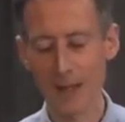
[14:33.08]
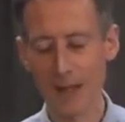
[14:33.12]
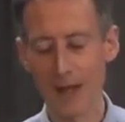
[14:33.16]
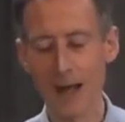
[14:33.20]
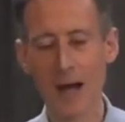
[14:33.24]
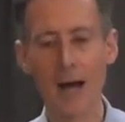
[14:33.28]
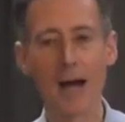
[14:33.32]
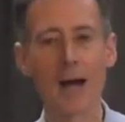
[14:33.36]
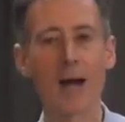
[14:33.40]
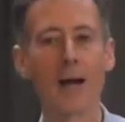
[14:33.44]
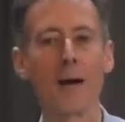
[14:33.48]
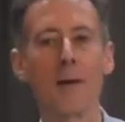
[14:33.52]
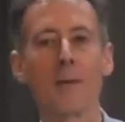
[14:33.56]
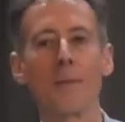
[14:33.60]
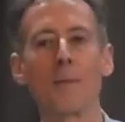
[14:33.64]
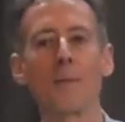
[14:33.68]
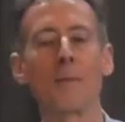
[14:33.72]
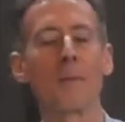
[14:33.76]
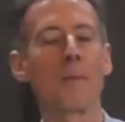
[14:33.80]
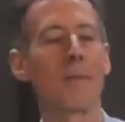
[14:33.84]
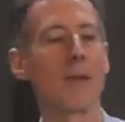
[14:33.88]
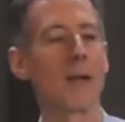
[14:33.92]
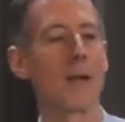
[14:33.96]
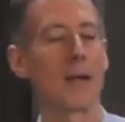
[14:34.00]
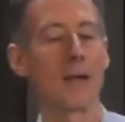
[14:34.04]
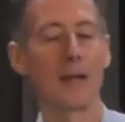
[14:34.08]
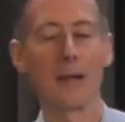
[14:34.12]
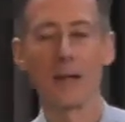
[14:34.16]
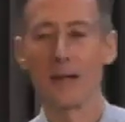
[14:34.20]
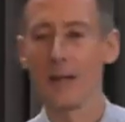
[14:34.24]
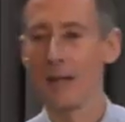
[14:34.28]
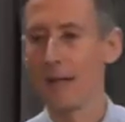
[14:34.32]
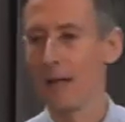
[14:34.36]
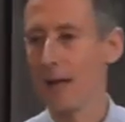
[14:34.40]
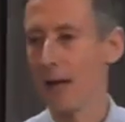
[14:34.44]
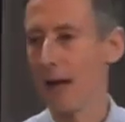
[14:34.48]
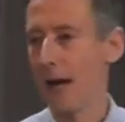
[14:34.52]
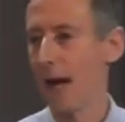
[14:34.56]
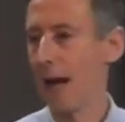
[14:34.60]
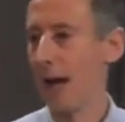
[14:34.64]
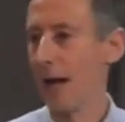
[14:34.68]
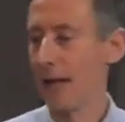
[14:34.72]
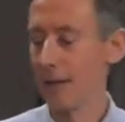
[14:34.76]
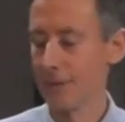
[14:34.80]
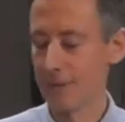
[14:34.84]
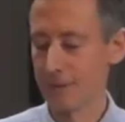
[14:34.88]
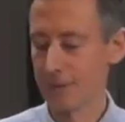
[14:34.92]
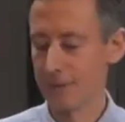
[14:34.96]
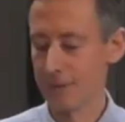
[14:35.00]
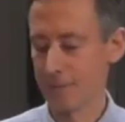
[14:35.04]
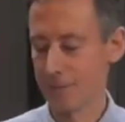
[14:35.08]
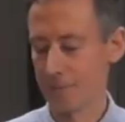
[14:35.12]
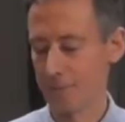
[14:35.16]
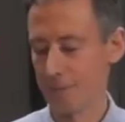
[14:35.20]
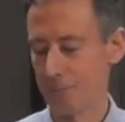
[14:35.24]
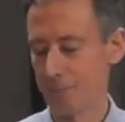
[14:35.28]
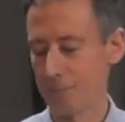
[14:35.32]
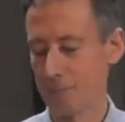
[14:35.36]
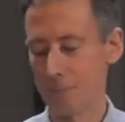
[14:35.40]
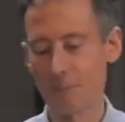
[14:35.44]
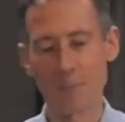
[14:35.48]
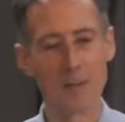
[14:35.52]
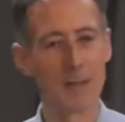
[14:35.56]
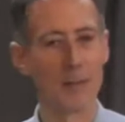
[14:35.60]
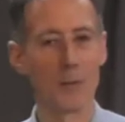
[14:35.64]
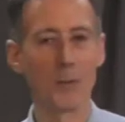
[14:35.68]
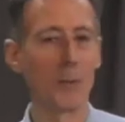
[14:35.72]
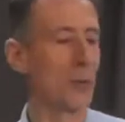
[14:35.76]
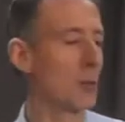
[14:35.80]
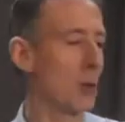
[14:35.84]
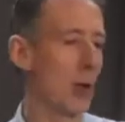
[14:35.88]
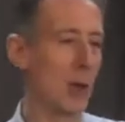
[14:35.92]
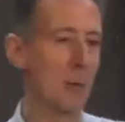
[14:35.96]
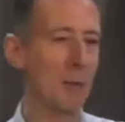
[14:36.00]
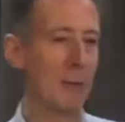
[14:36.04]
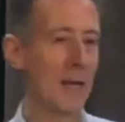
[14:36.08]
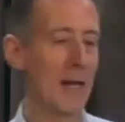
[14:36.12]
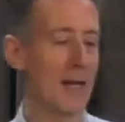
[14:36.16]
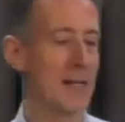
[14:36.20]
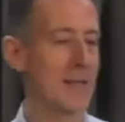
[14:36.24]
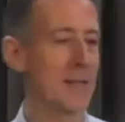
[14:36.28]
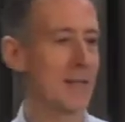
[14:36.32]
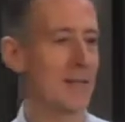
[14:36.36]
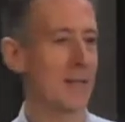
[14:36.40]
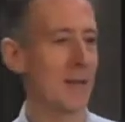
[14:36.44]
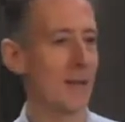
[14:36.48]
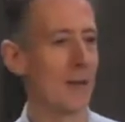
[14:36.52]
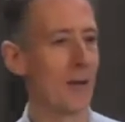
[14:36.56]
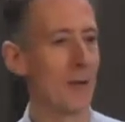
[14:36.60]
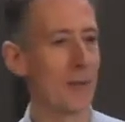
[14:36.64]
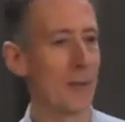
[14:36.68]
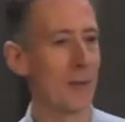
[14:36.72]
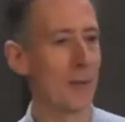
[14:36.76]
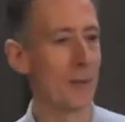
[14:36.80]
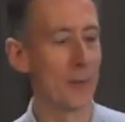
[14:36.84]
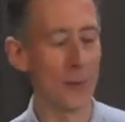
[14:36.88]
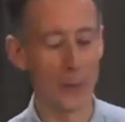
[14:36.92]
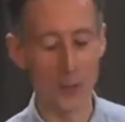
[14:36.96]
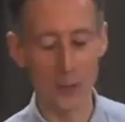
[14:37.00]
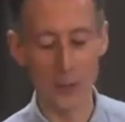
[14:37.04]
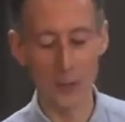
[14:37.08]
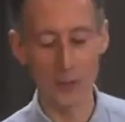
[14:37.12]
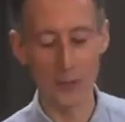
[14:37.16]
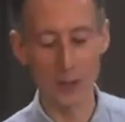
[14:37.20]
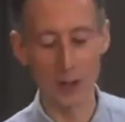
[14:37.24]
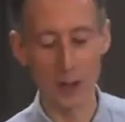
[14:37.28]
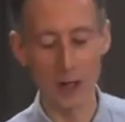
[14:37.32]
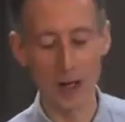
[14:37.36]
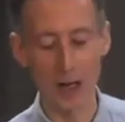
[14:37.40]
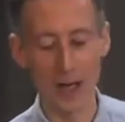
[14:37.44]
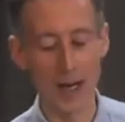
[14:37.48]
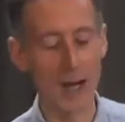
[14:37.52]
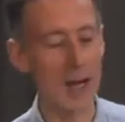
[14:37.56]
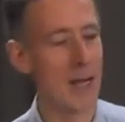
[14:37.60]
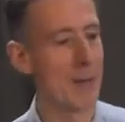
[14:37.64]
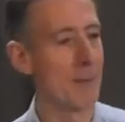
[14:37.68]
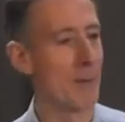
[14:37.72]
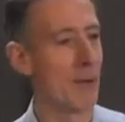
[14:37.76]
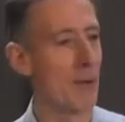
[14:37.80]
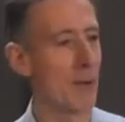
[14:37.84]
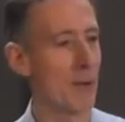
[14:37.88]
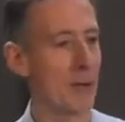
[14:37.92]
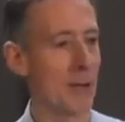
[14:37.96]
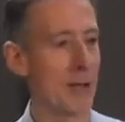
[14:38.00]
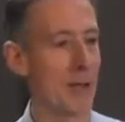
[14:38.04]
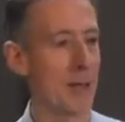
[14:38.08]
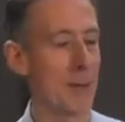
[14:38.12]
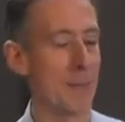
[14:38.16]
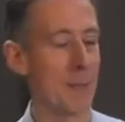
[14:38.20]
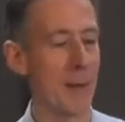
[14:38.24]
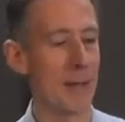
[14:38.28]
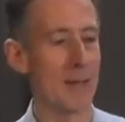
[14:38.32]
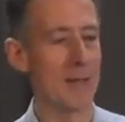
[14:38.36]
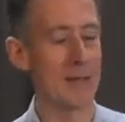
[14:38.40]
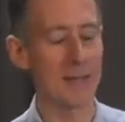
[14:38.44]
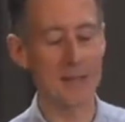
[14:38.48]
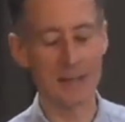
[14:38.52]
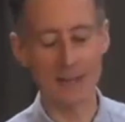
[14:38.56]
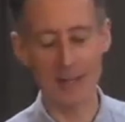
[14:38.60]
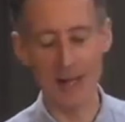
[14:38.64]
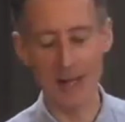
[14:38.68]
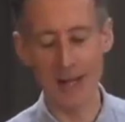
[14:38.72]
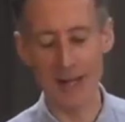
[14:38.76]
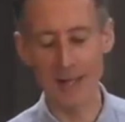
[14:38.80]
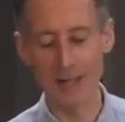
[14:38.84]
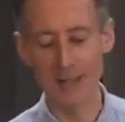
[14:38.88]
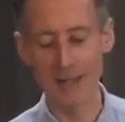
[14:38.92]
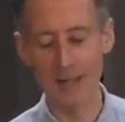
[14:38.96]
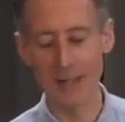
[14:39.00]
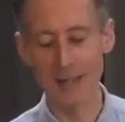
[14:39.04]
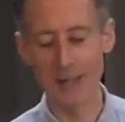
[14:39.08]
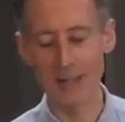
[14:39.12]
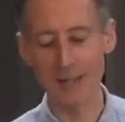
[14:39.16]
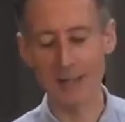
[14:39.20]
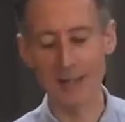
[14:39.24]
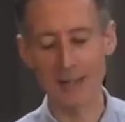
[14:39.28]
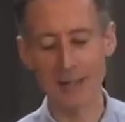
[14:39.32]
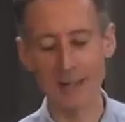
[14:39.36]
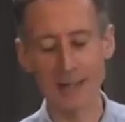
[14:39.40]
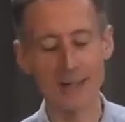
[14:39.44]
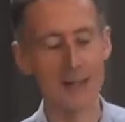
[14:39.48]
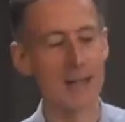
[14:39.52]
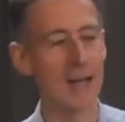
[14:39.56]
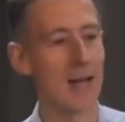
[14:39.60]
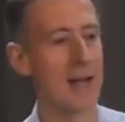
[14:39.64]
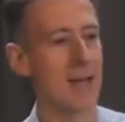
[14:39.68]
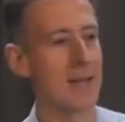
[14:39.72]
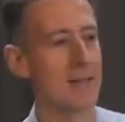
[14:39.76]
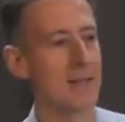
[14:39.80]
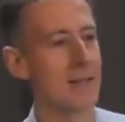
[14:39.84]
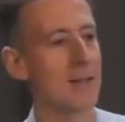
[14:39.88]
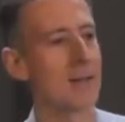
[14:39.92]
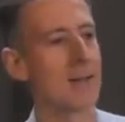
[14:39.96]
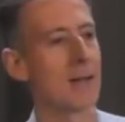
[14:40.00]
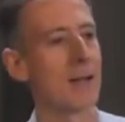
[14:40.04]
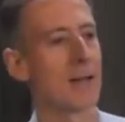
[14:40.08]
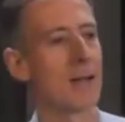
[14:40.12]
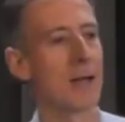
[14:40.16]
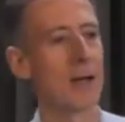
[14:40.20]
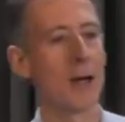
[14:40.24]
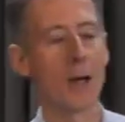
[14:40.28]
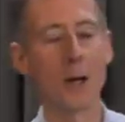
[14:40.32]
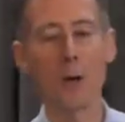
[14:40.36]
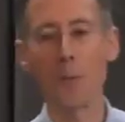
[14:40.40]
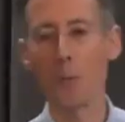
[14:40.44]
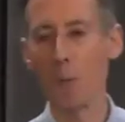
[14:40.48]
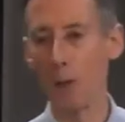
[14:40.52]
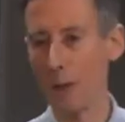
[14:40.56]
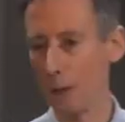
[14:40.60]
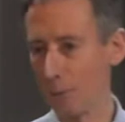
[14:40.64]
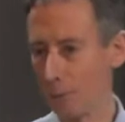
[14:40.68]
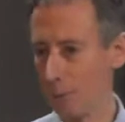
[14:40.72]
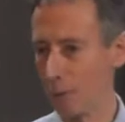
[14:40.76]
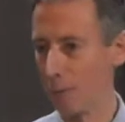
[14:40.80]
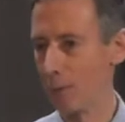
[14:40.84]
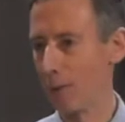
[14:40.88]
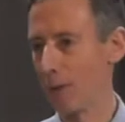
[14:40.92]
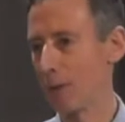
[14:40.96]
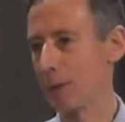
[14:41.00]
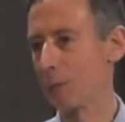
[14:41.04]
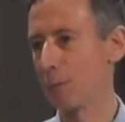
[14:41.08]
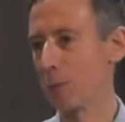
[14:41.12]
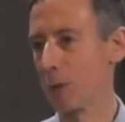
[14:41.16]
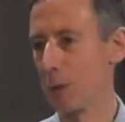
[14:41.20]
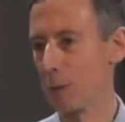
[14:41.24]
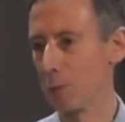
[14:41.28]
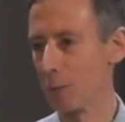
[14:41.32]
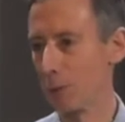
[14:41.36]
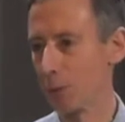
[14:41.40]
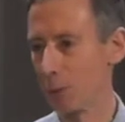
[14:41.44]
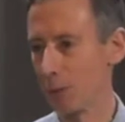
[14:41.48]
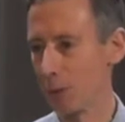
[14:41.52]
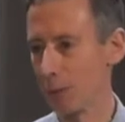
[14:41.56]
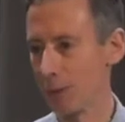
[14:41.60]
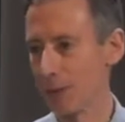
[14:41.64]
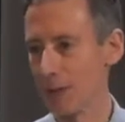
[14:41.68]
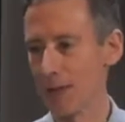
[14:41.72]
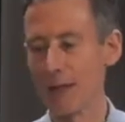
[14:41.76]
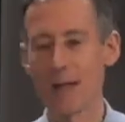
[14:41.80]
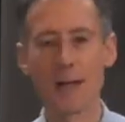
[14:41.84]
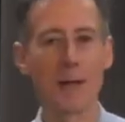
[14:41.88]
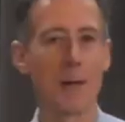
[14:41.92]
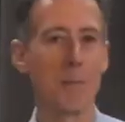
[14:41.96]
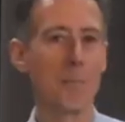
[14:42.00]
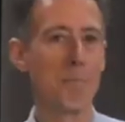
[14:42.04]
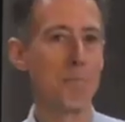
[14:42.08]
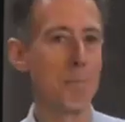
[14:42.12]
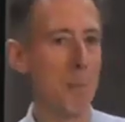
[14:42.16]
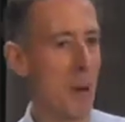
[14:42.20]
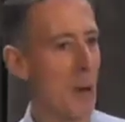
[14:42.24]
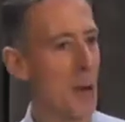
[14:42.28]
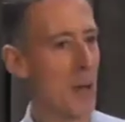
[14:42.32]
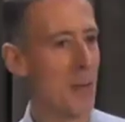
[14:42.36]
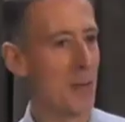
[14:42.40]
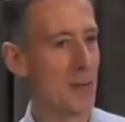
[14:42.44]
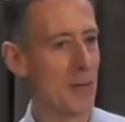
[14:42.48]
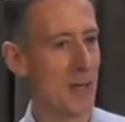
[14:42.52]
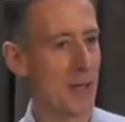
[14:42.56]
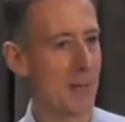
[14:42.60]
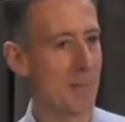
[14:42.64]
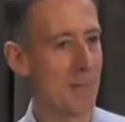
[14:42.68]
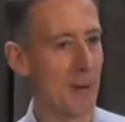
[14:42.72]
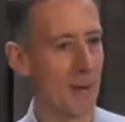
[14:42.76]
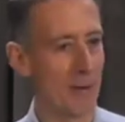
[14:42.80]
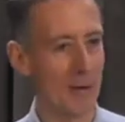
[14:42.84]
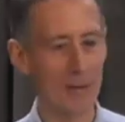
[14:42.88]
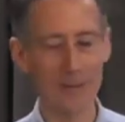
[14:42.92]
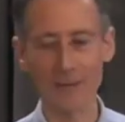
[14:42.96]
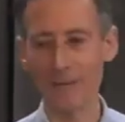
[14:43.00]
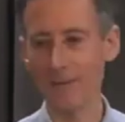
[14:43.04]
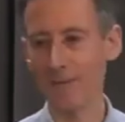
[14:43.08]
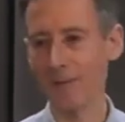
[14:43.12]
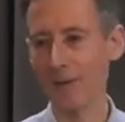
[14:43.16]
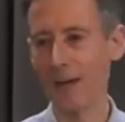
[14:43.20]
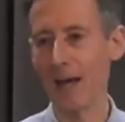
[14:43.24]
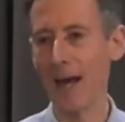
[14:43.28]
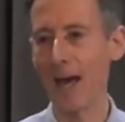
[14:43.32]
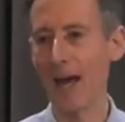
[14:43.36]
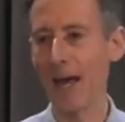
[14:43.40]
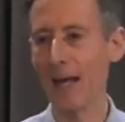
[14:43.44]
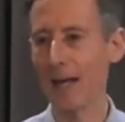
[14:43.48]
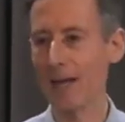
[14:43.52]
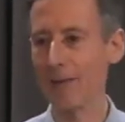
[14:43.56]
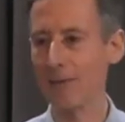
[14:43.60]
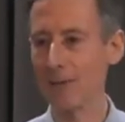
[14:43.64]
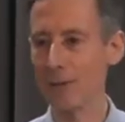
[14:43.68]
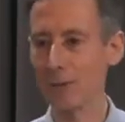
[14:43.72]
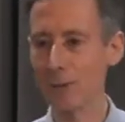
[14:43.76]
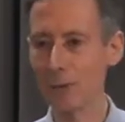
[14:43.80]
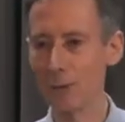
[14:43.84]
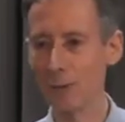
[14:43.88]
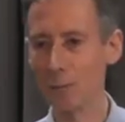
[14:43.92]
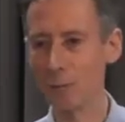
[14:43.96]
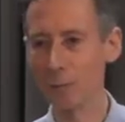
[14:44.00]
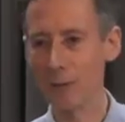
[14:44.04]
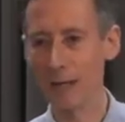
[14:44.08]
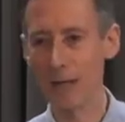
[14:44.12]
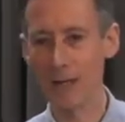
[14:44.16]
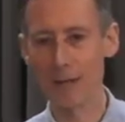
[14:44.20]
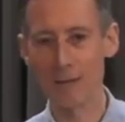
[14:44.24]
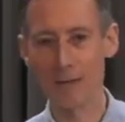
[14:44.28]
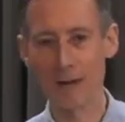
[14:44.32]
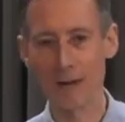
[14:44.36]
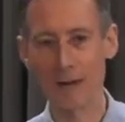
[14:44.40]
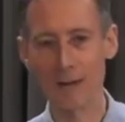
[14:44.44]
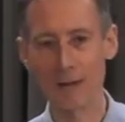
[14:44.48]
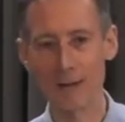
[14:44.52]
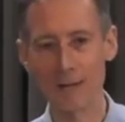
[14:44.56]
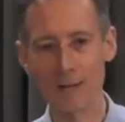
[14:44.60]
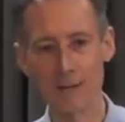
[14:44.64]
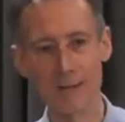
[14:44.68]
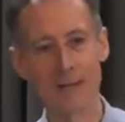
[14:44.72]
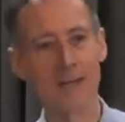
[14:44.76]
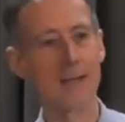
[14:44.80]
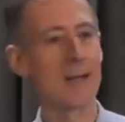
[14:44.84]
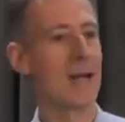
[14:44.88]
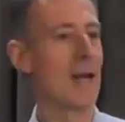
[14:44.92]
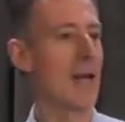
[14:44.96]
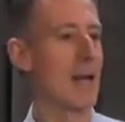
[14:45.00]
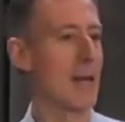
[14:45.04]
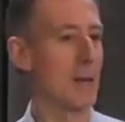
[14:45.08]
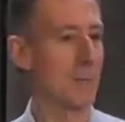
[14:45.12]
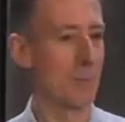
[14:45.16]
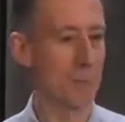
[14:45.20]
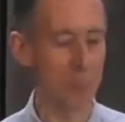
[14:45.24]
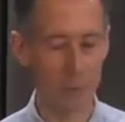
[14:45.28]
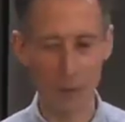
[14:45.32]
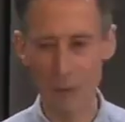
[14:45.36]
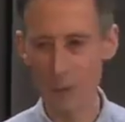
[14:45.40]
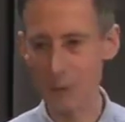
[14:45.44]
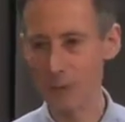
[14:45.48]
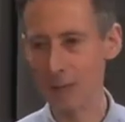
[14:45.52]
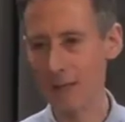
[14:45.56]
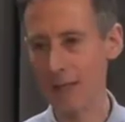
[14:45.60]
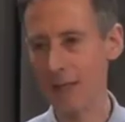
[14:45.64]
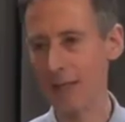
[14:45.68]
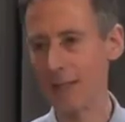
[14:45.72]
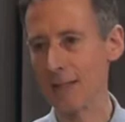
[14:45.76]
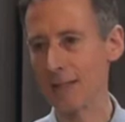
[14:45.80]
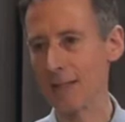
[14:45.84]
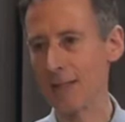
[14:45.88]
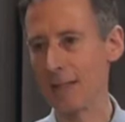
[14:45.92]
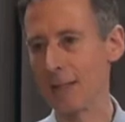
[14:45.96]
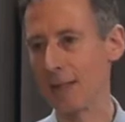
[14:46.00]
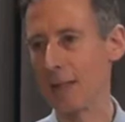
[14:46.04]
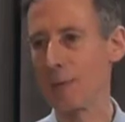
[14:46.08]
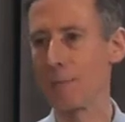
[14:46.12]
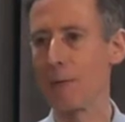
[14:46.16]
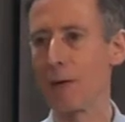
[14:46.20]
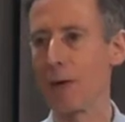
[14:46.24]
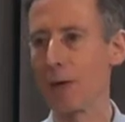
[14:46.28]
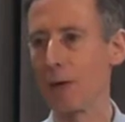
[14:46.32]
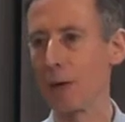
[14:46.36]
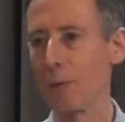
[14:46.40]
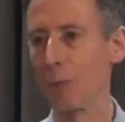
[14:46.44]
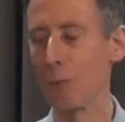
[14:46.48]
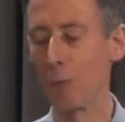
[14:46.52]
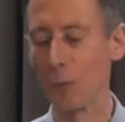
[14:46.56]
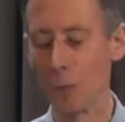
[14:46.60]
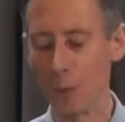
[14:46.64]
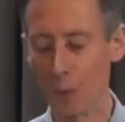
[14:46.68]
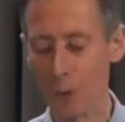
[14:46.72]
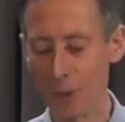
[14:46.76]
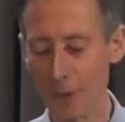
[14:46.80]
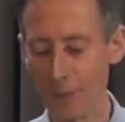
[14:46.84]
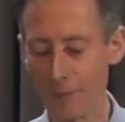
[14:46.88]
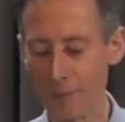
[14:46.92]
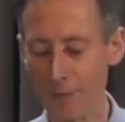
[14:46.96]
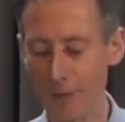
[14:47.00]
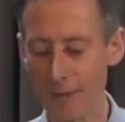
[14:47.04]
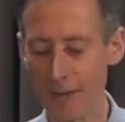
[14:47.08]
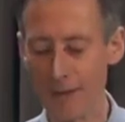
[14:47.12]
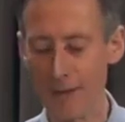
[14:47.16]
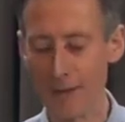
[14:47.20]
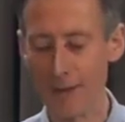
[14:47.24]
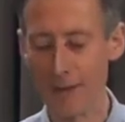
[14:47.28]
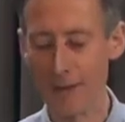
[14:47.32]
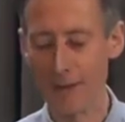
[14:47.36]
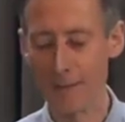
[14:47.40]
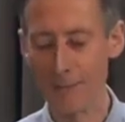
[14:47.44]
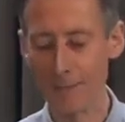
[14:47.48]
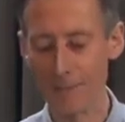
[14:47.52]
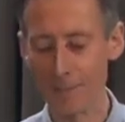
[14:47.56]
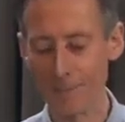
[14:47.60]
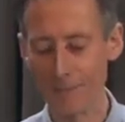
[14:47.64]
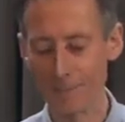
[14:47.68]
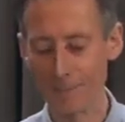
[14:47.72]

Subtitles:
And it all culminated on the 4th of July, American Independence Day in 1968, when a group of us pupils burnt the American flag in the school playground in protest of the American war in Vietnam.